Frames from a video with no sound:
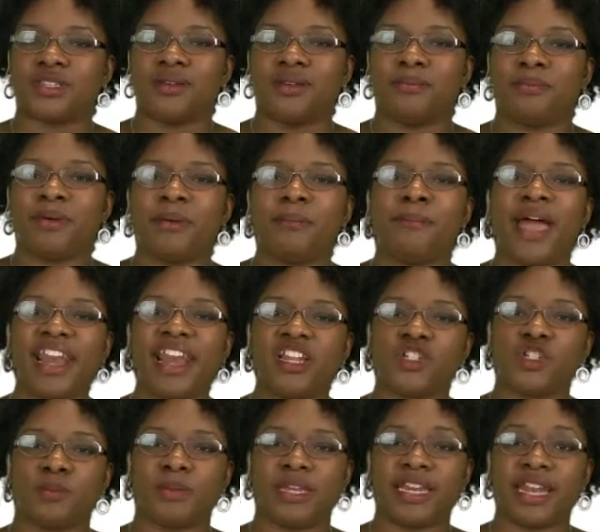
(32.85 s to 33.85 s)
but
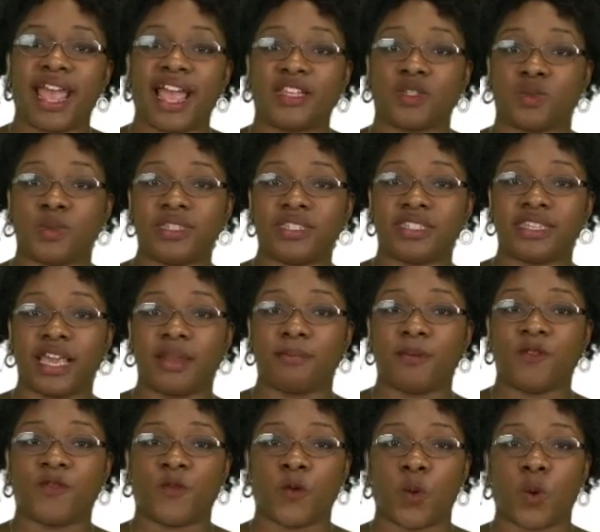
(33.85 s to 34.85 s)
management, as we said
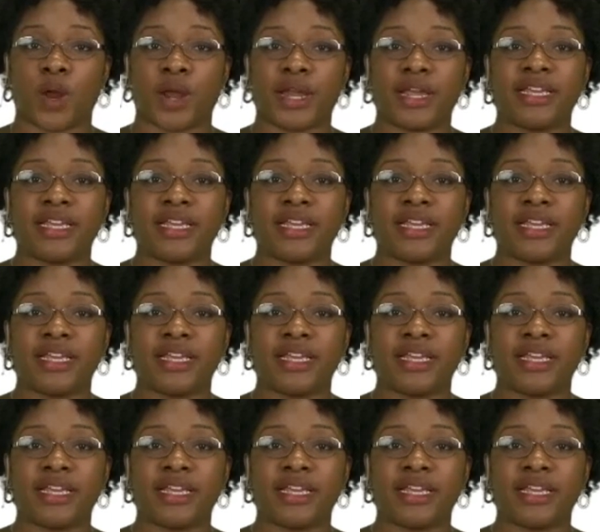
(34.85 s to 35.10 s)
before,